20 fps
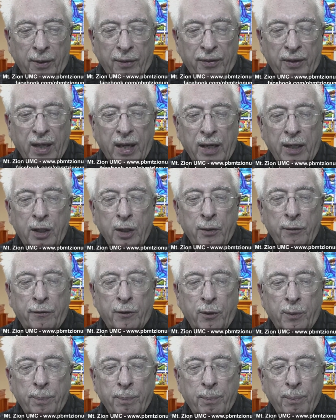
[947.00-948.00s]
Thank you
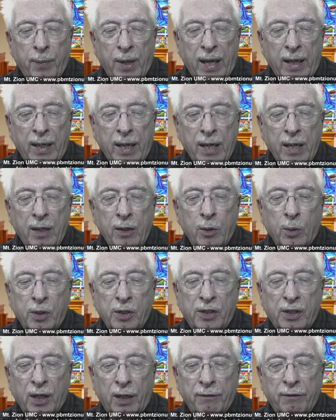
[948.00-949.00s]
for making
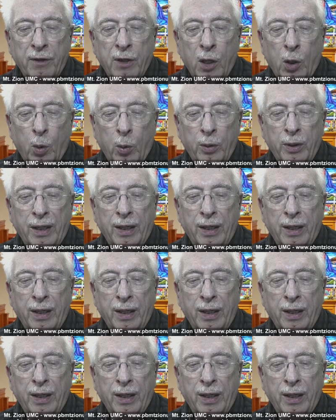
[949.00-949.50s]
yourself known